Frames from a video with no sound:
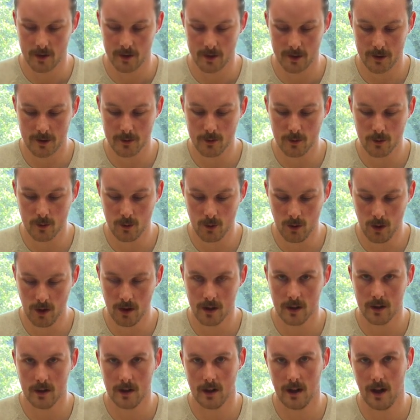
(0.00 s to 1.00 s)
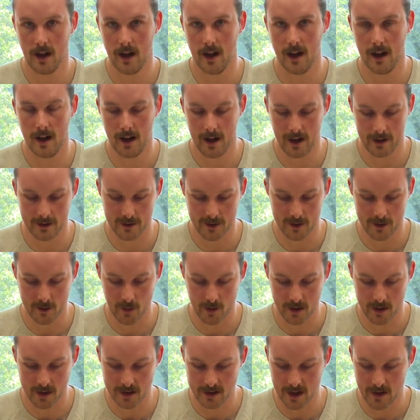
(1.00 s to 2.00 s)
2 at the
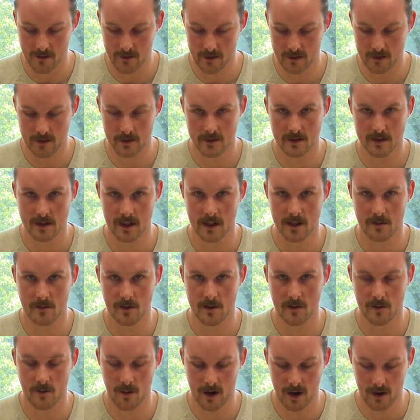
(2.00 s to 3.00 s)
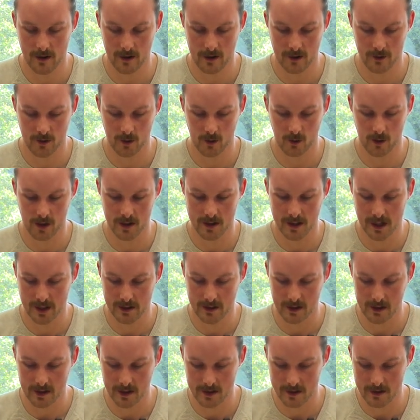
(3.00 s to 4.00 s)
27 centimeter mark, they're going to take
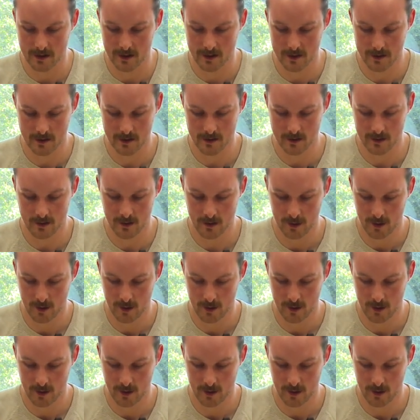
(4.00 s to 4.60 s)
the distance,